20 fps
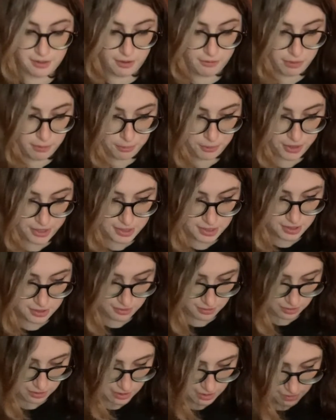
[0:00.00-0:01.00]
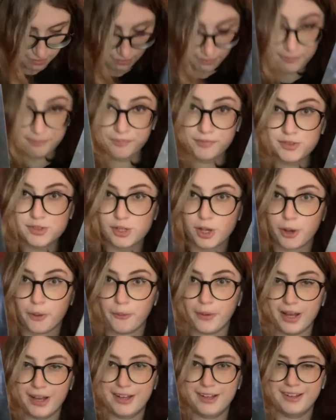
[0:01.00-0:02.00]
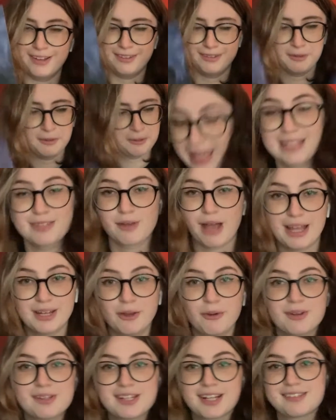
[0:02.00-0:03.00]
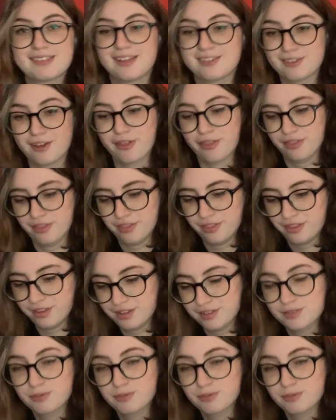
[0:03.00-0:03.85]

of the print thing. So I noticed it because I saw this